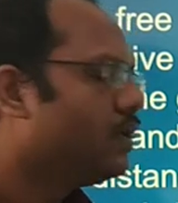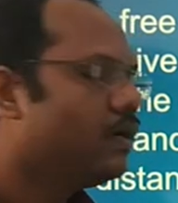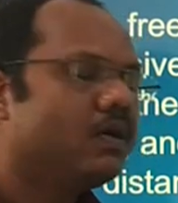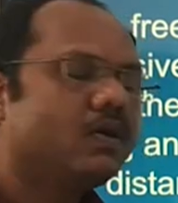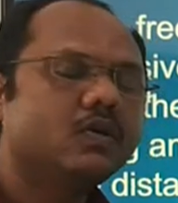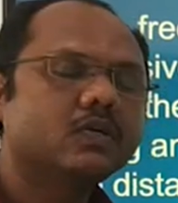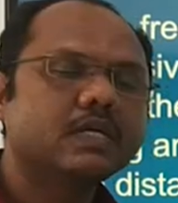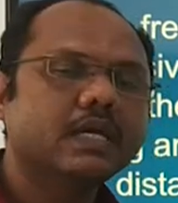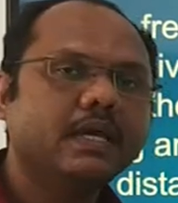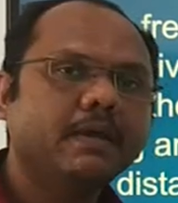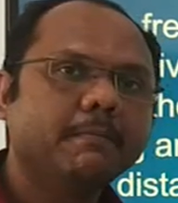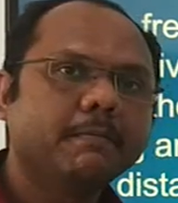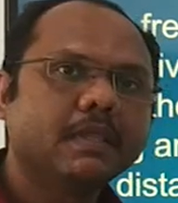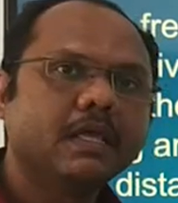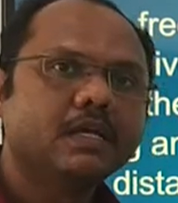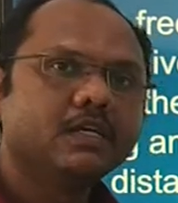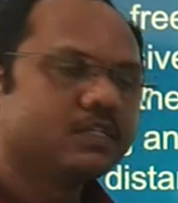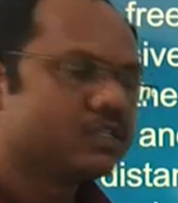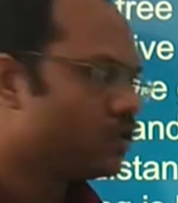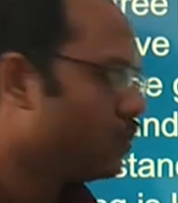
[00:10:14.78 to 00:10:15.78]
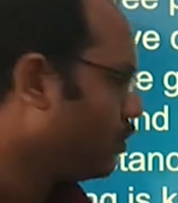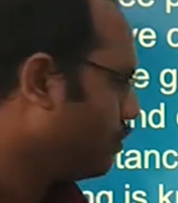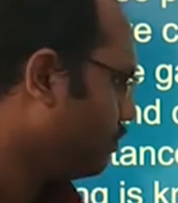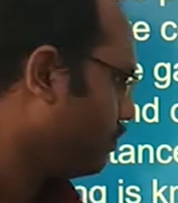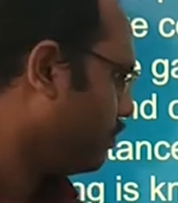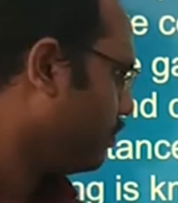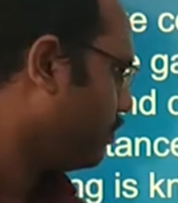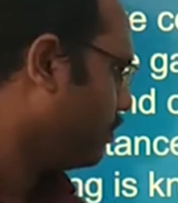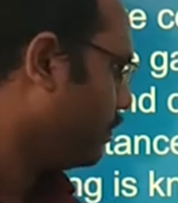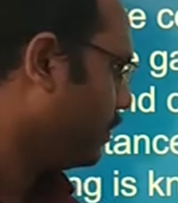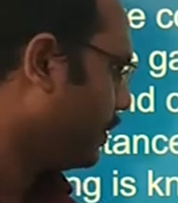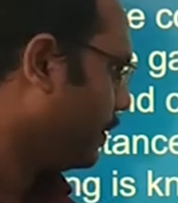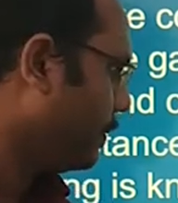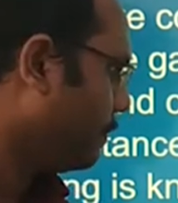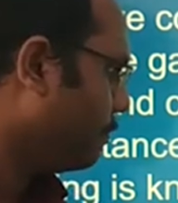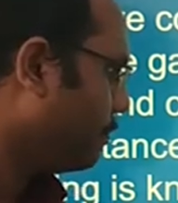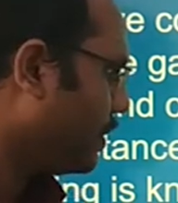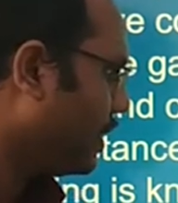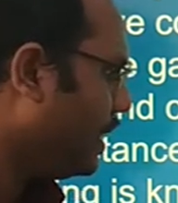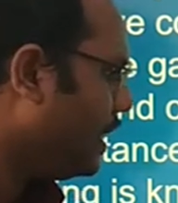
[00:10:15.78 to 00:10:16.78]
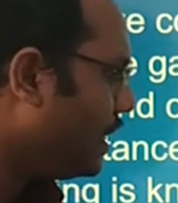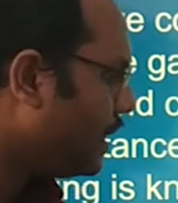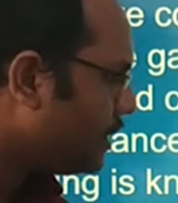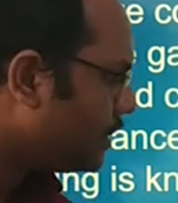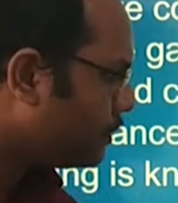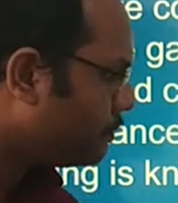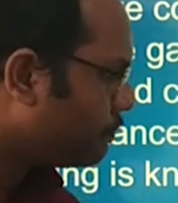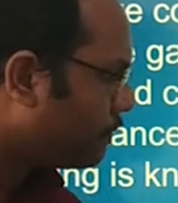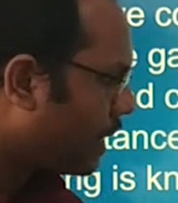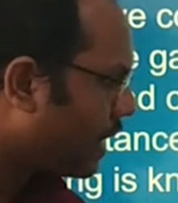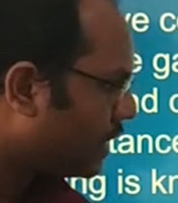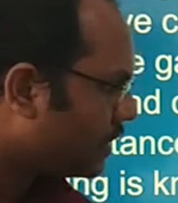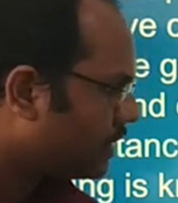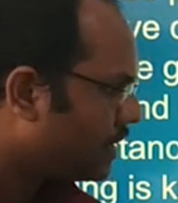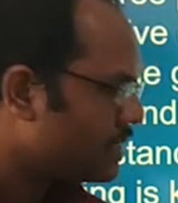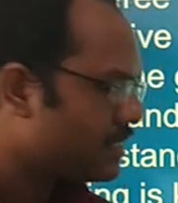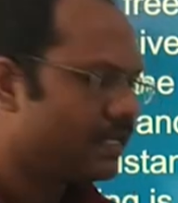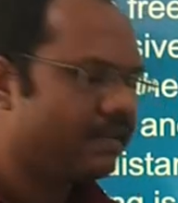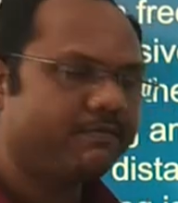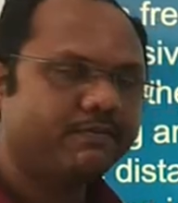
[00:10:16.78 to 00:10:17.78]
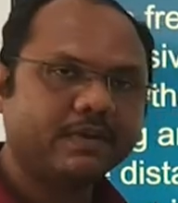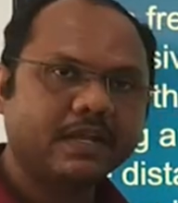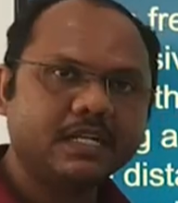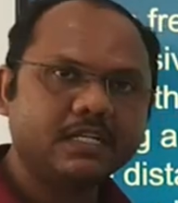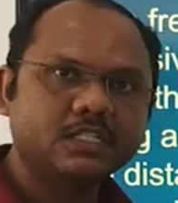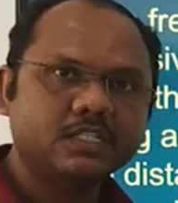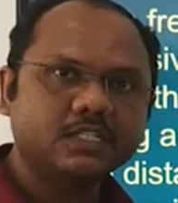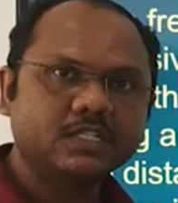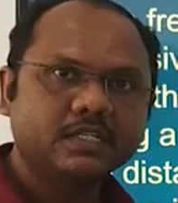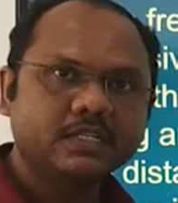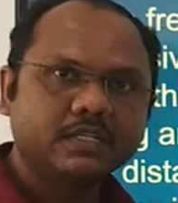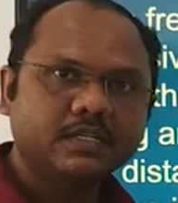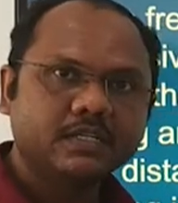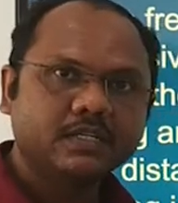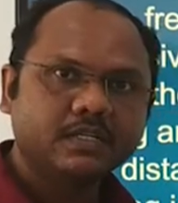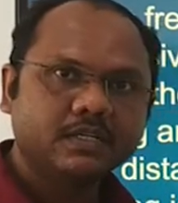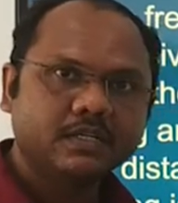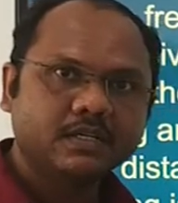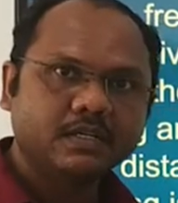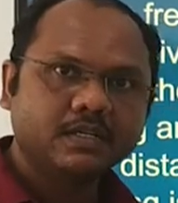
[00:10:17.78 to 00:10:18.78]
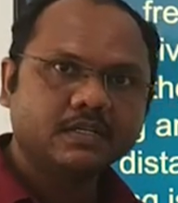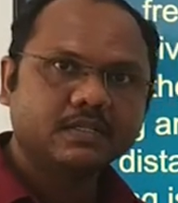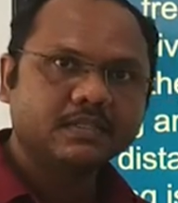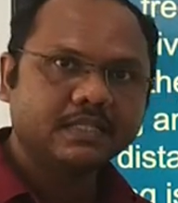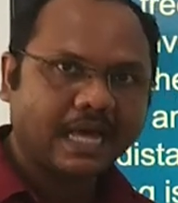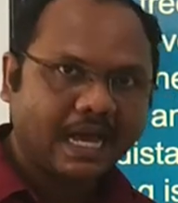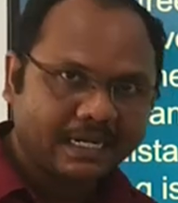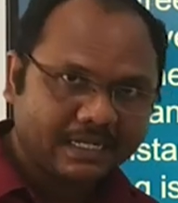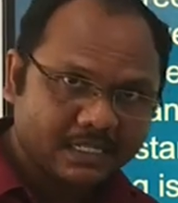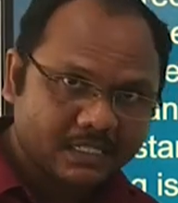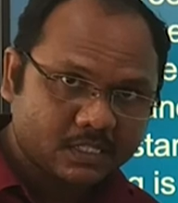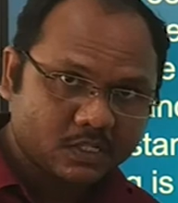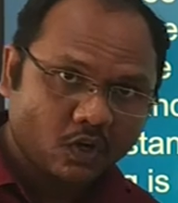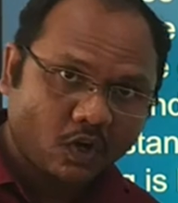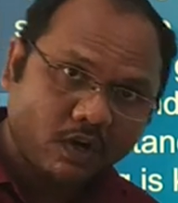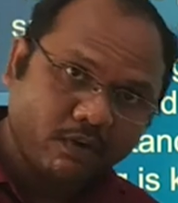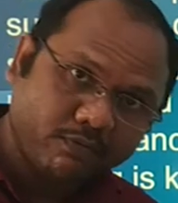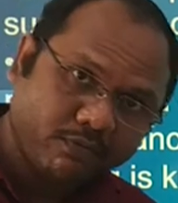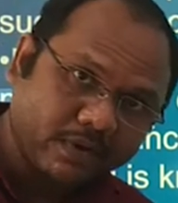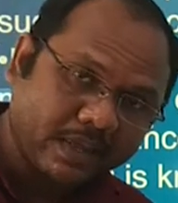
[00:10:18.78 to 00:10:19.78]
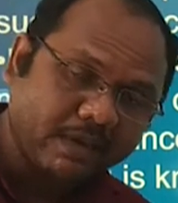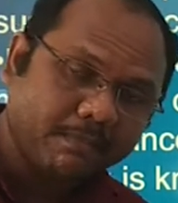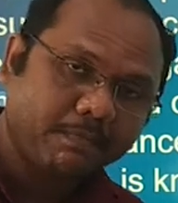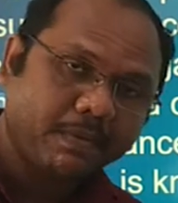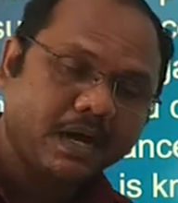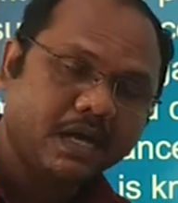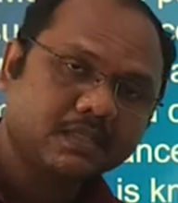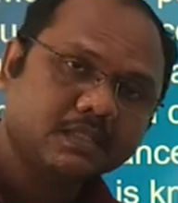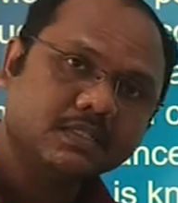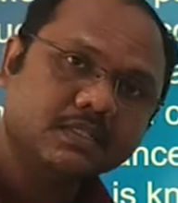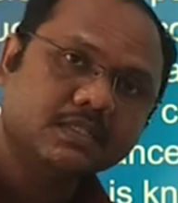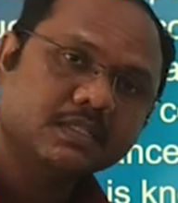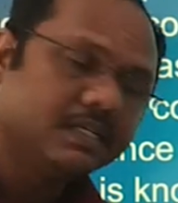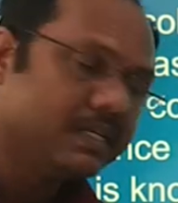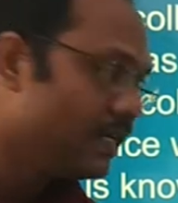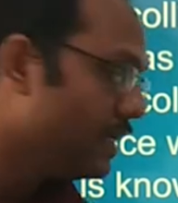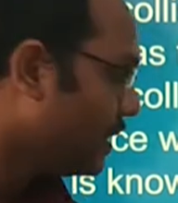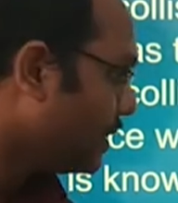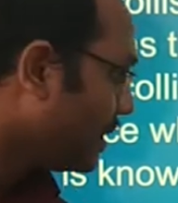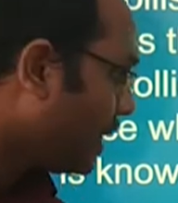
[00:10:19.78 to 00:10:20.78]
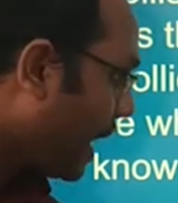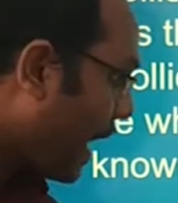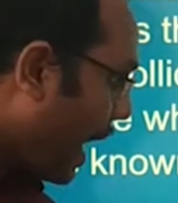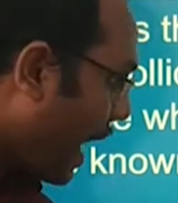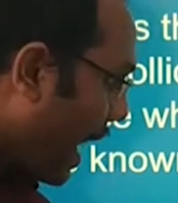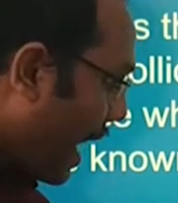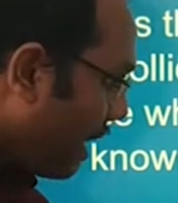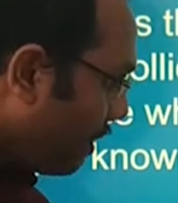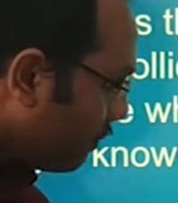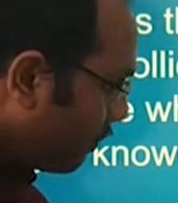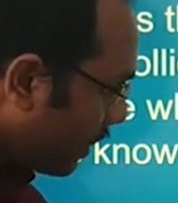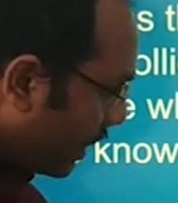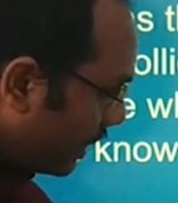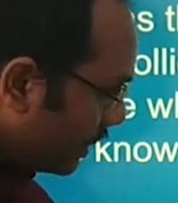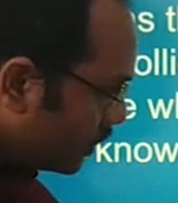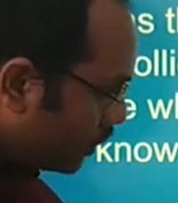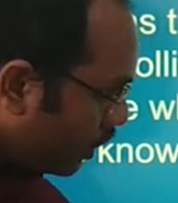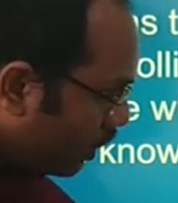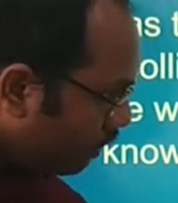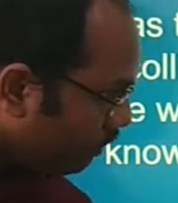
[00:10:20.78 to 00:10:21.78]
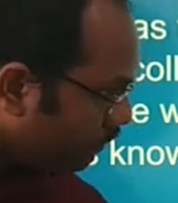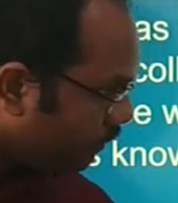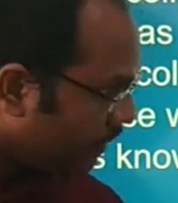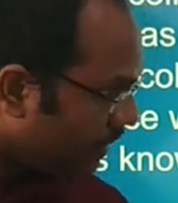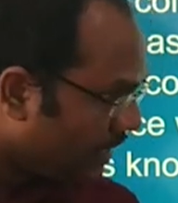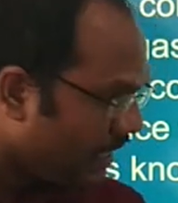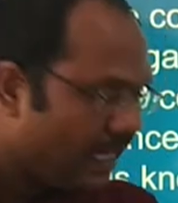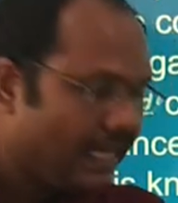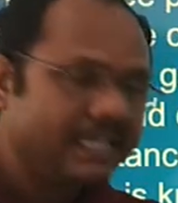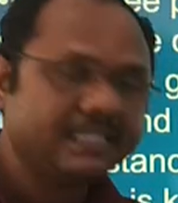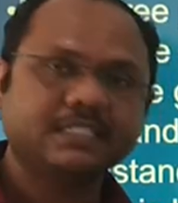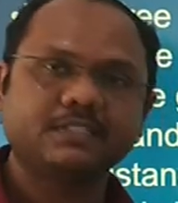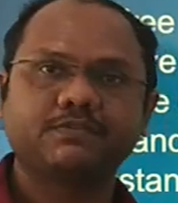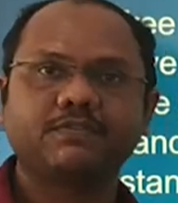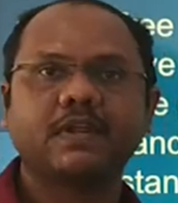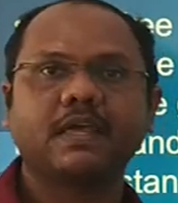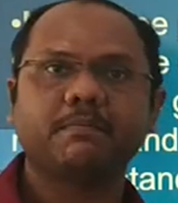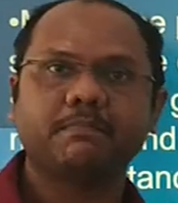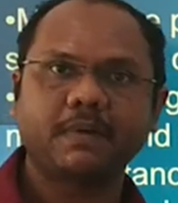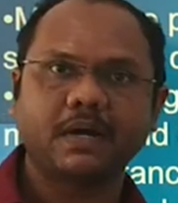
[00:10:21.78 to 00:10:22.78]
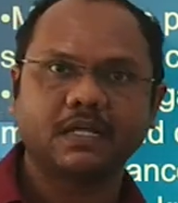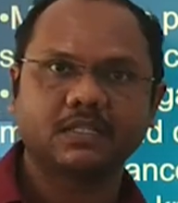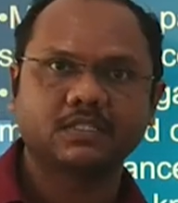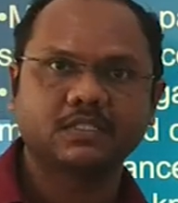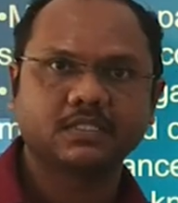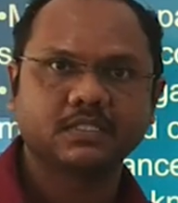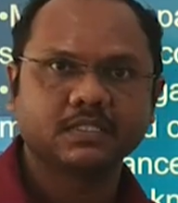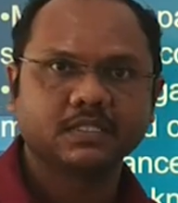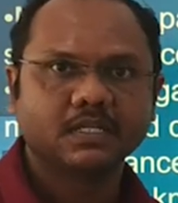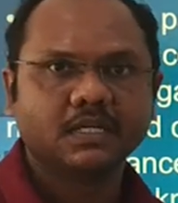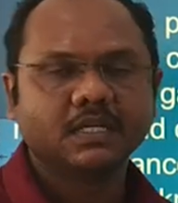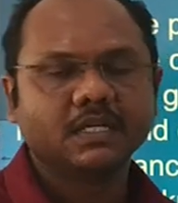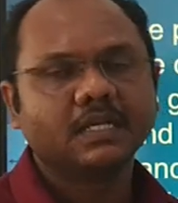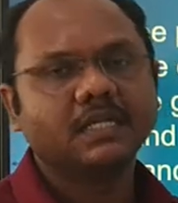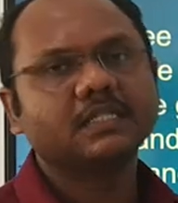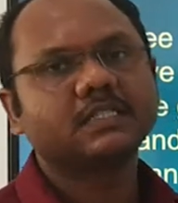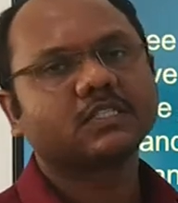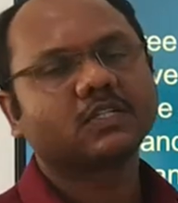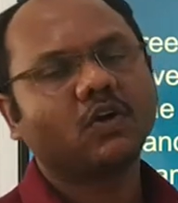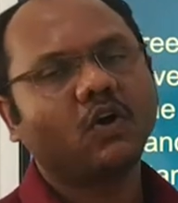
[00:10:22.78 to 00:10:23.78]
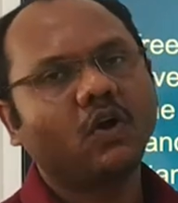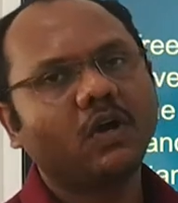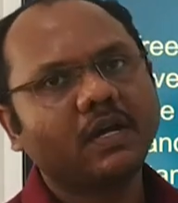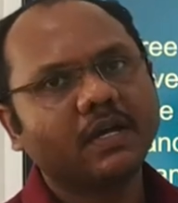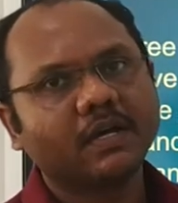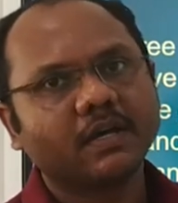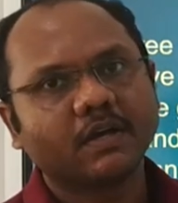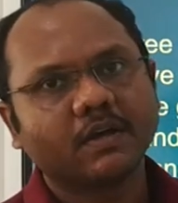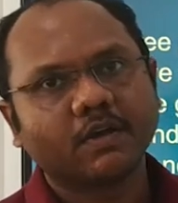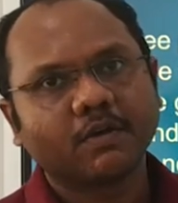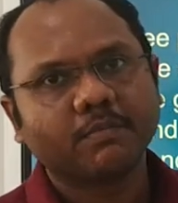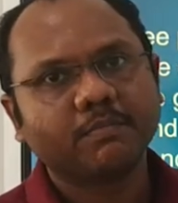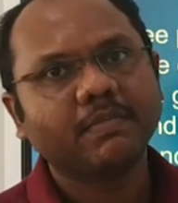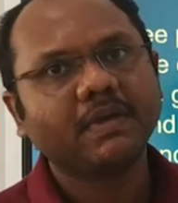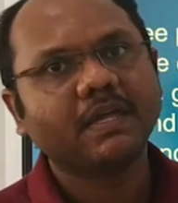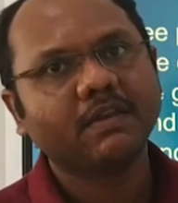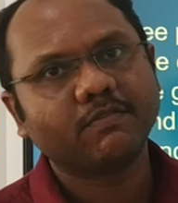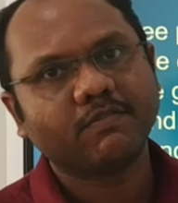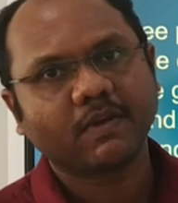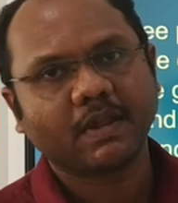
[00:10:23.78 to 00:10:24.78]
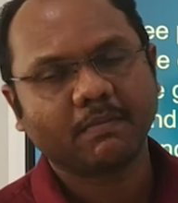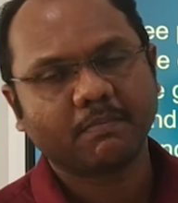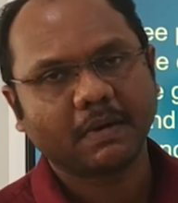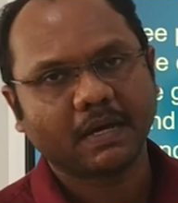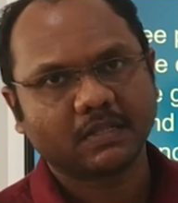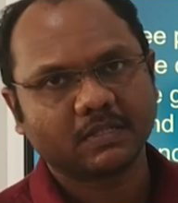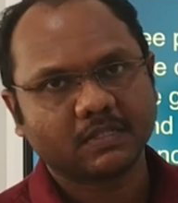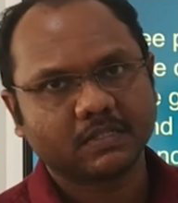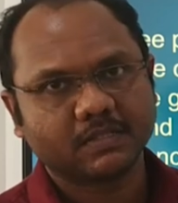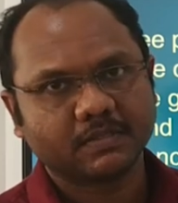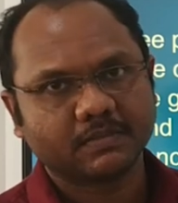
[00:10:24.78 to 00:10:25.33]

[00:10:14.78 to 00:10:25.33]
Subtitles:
Okay. So, each path is different, that is called free path. The average of each free path is called mean free path.